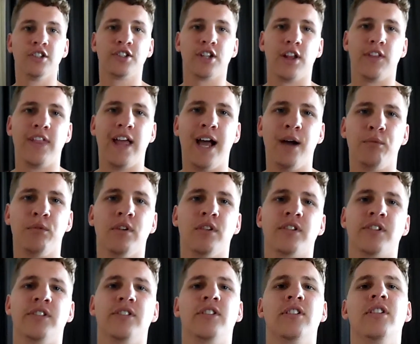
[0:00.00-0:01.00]
So that
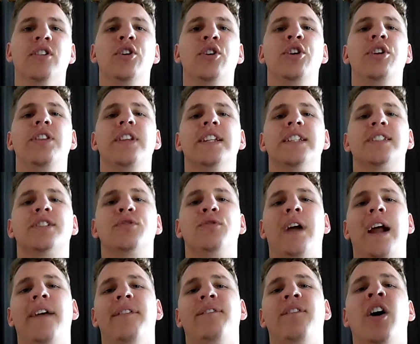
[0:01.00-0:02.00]
will conclude this
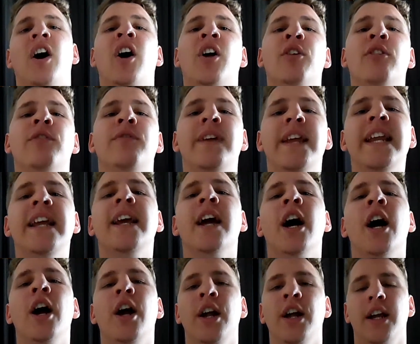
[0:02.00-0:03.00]
grand final
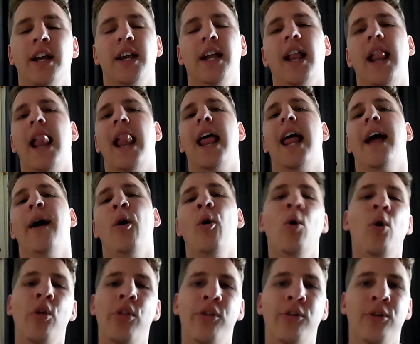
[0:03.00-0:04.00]
video.
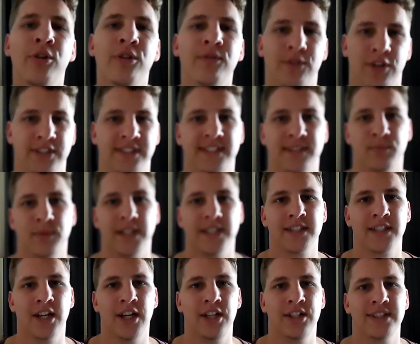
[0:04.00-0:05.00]
Hawthorne versus
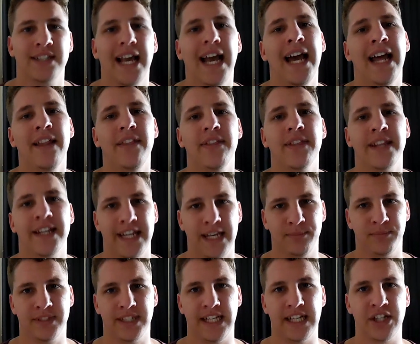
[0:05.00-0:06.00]
West Coast at the
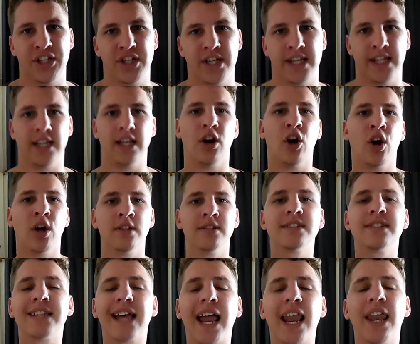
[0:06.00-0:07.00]
MCG
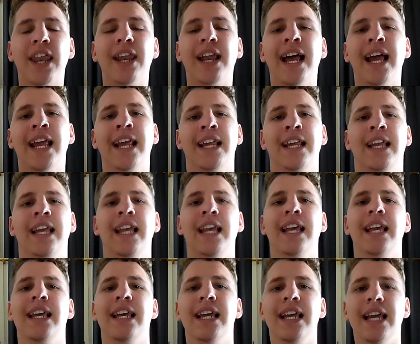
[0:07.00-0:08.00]
on Saturday
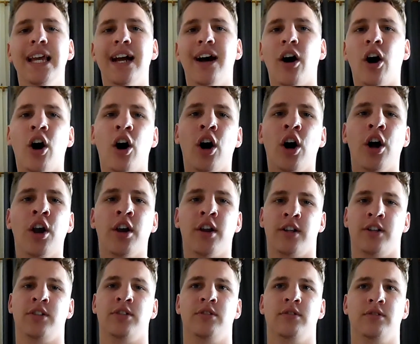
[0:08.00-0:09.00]
on